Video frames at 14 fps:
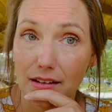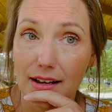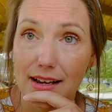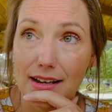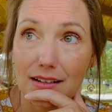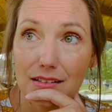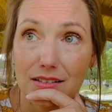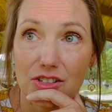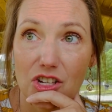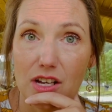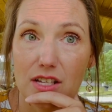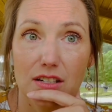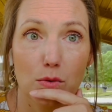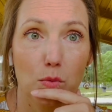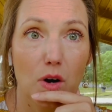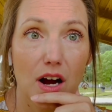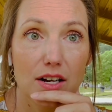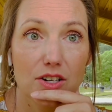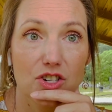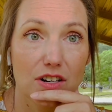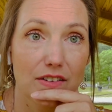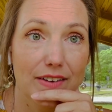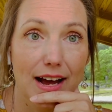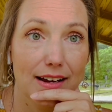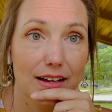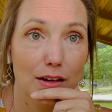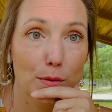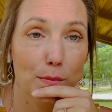like just a wash and a
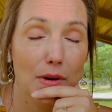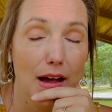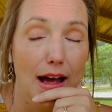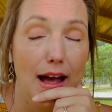vacuum.